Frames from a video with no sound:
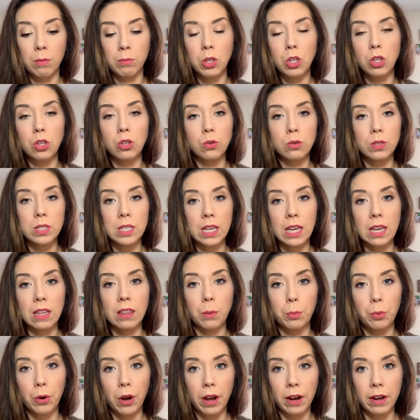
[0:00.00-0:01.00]
using
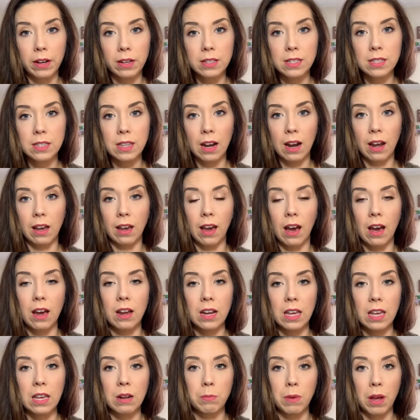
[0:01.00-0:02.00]
the products that I
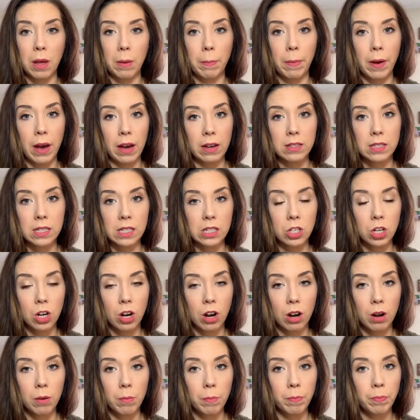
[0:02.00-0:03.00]
got in my Boxy
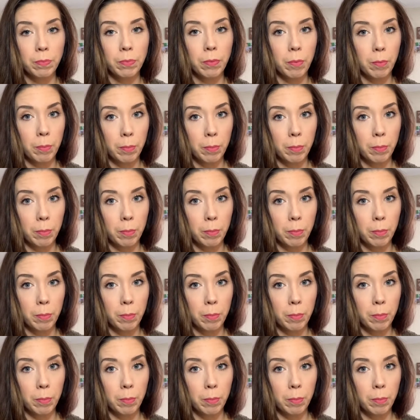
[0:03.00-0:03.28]
Charm